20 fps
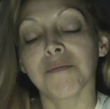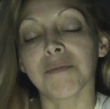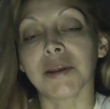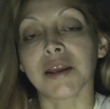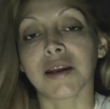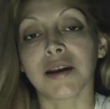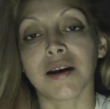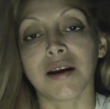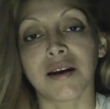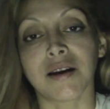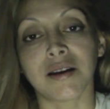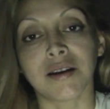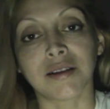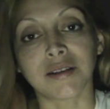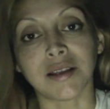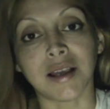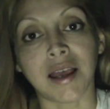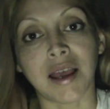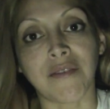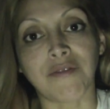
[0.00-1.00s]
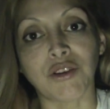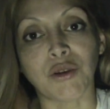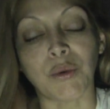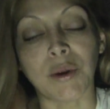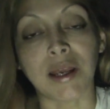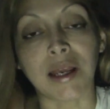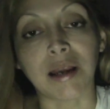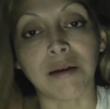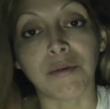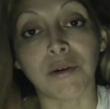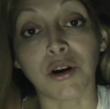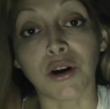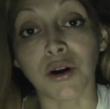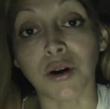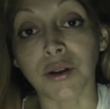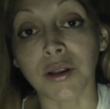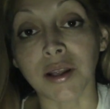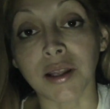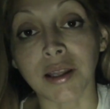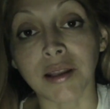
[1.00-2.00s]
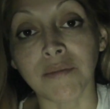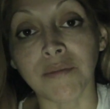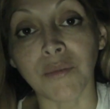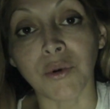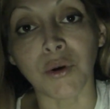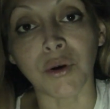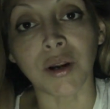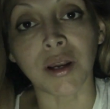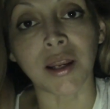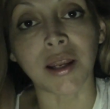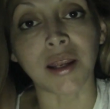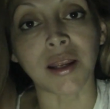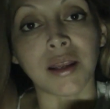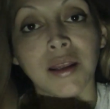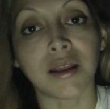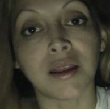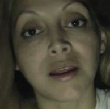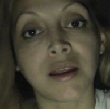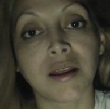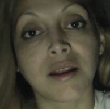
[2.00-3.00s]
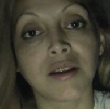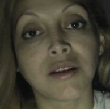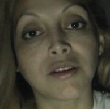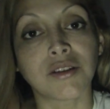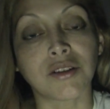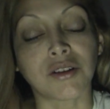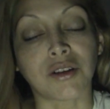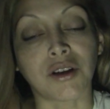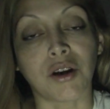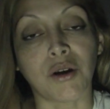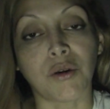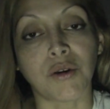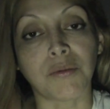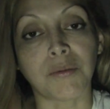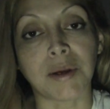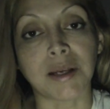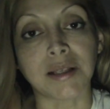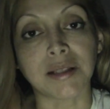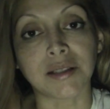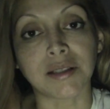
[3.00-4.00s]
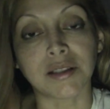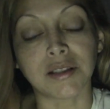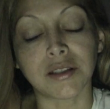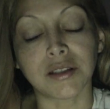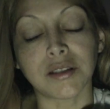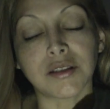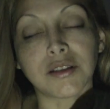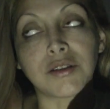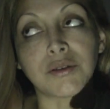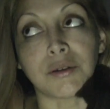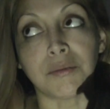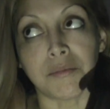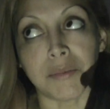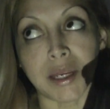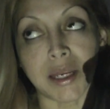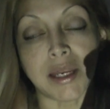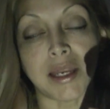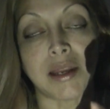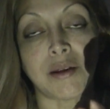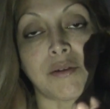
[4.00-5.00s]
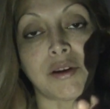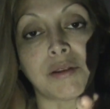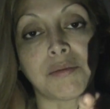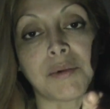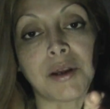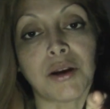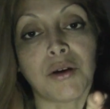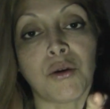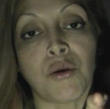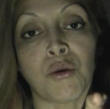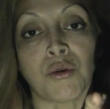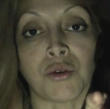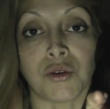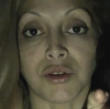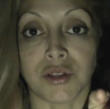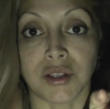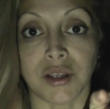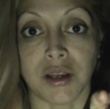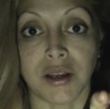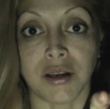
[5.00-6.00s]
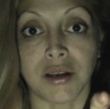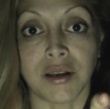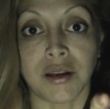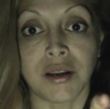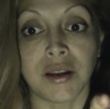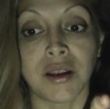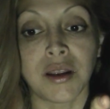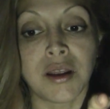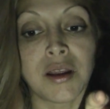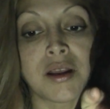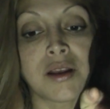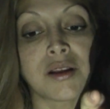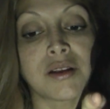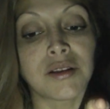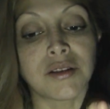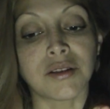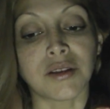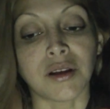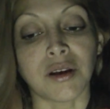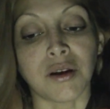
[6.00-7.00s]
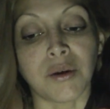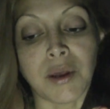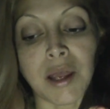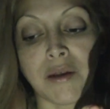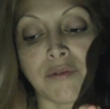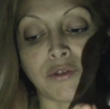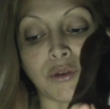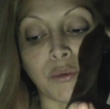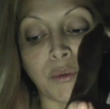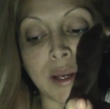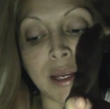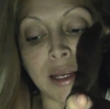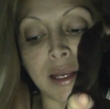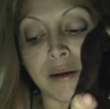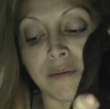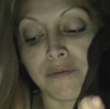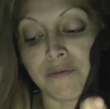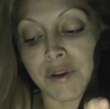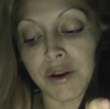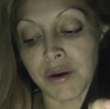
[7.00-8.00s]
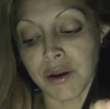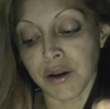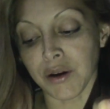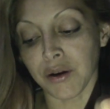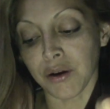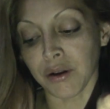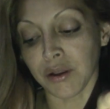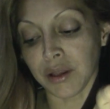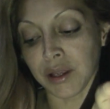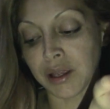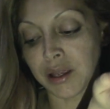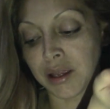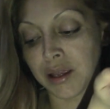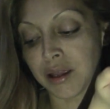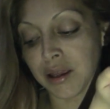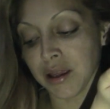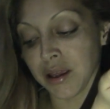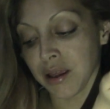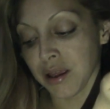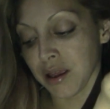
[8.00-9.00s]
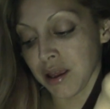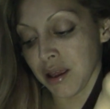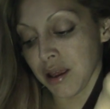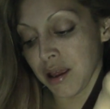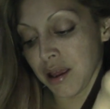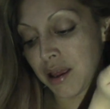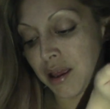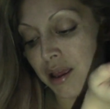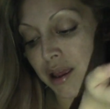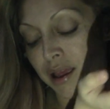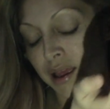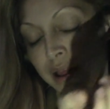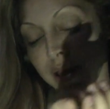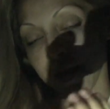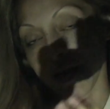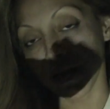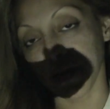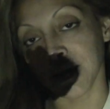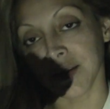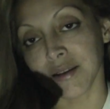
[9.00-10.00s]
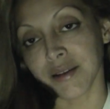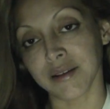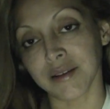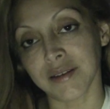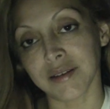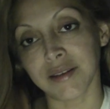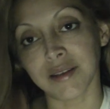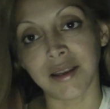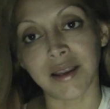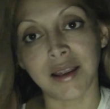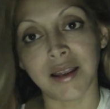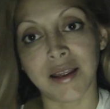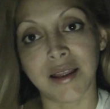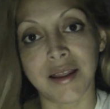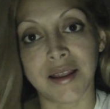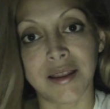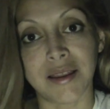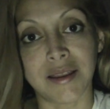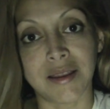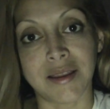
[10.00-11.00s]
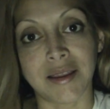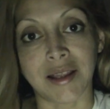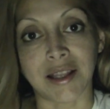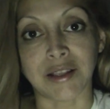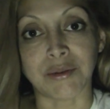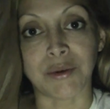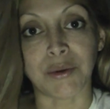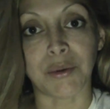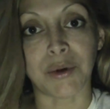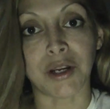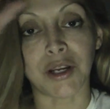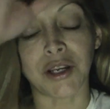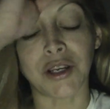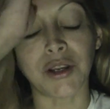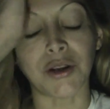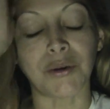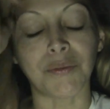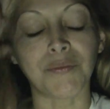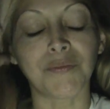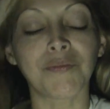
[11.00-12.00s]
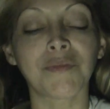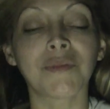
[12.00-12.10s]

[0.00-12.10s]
because I have to wake up early in the morning to go to a meeting with my older son. So we have to wake up very early, and that's what we're gonna do.